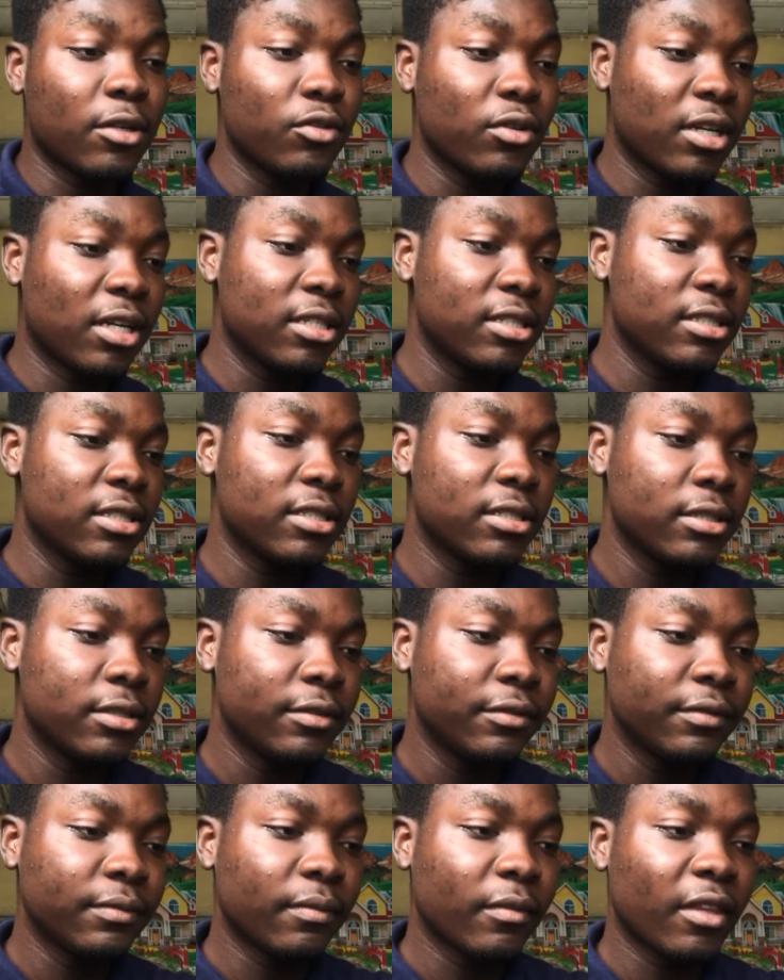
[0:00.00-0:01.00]
Look at this.
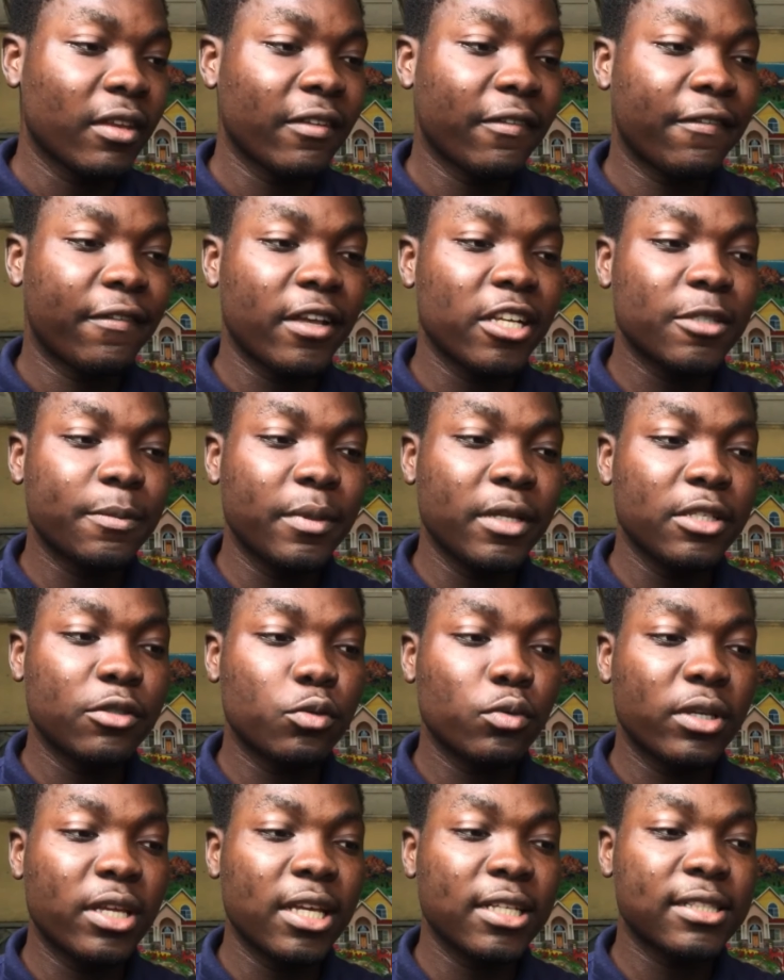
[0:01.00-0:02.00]
The first place
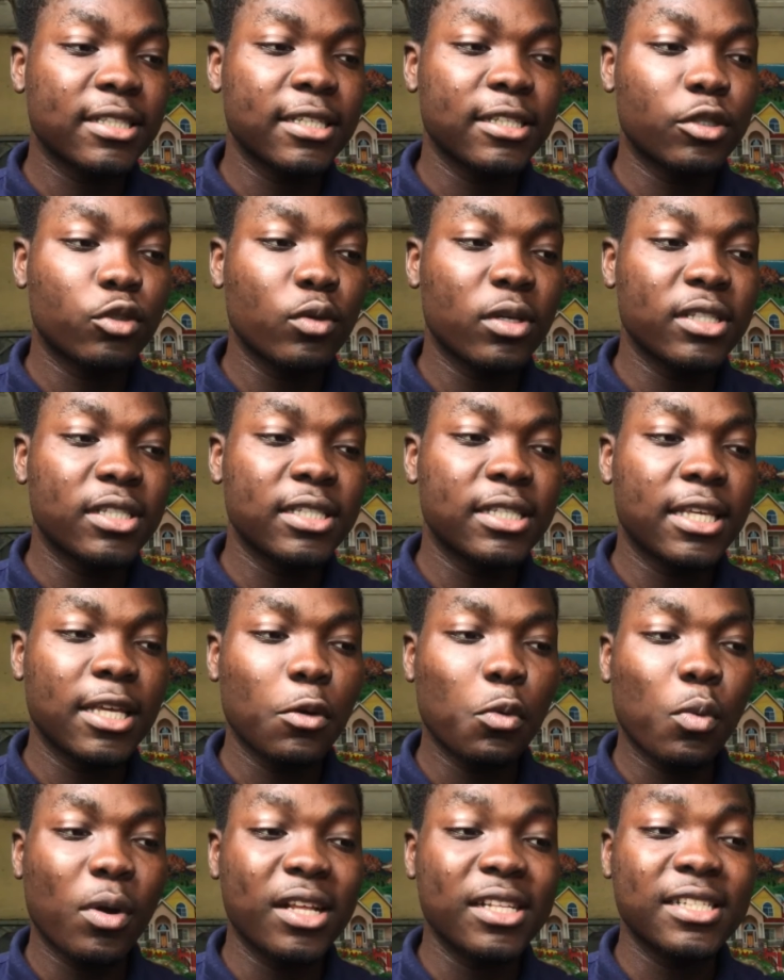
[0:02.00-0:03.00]
we get a 20k
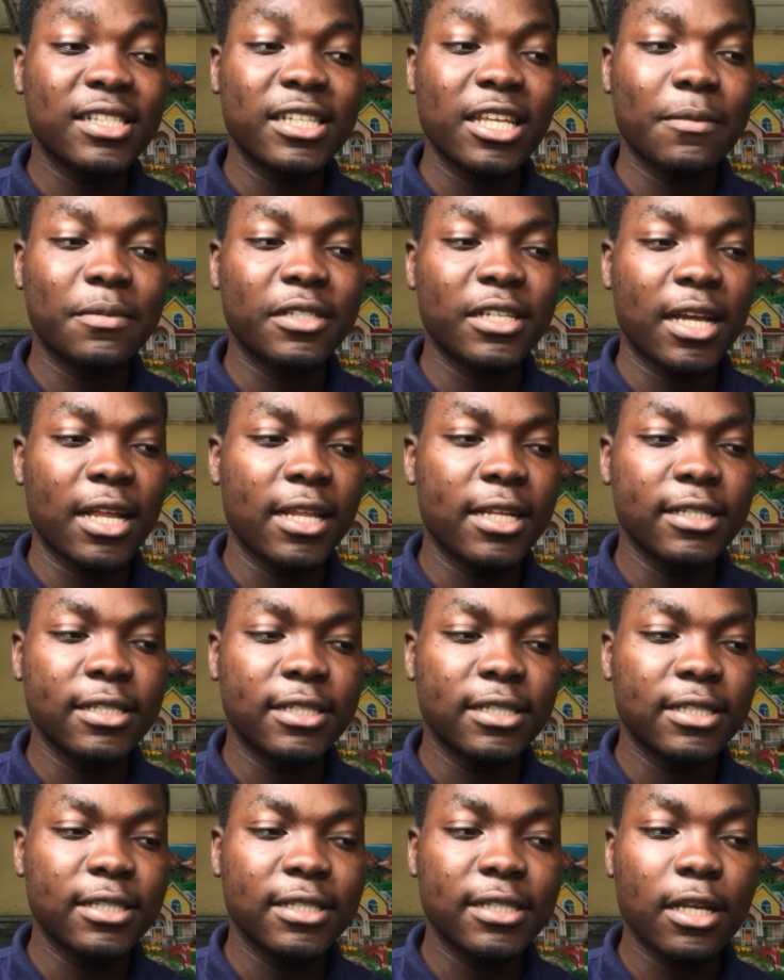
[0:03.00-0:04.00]
one step challenge.
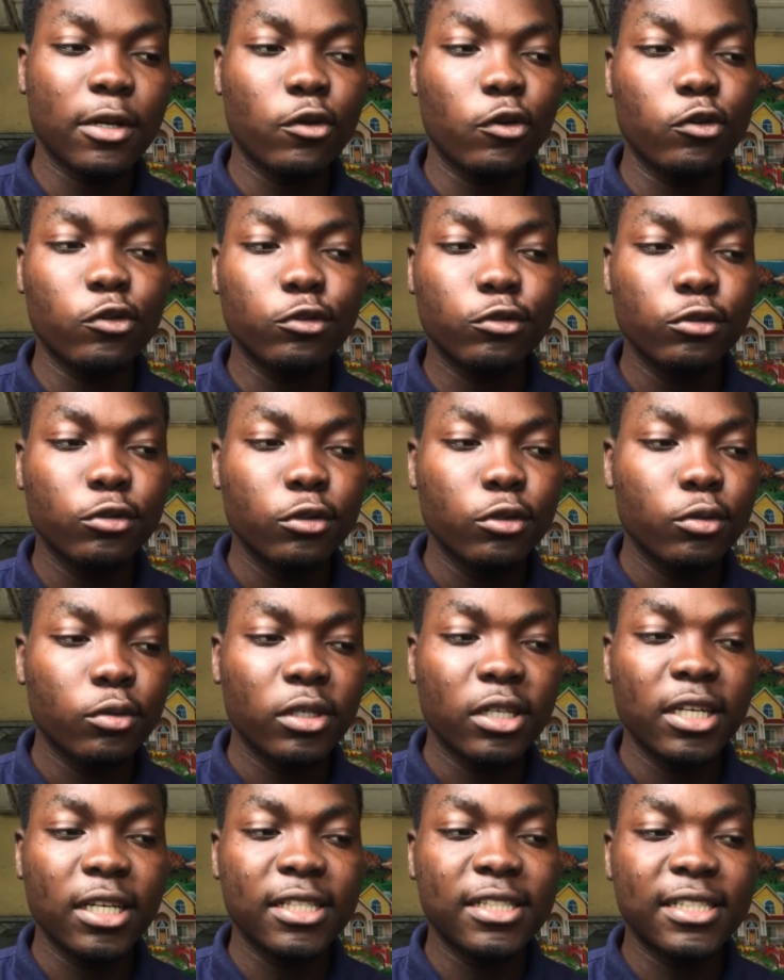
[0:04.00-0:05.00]
Second,
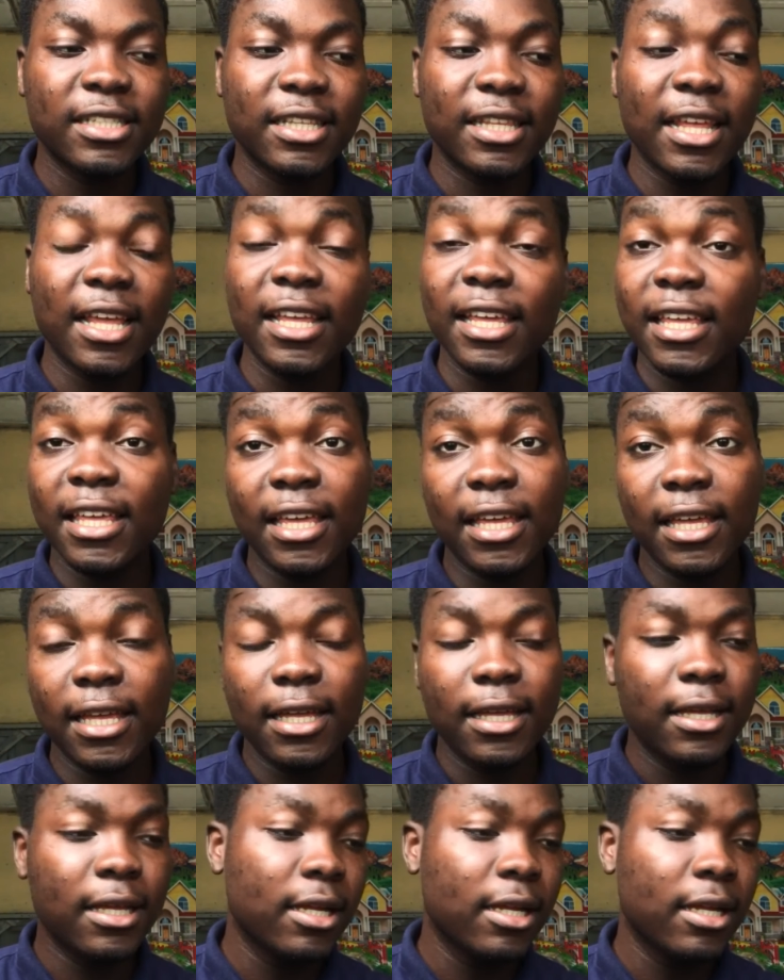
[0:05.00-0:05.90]
we get 10k.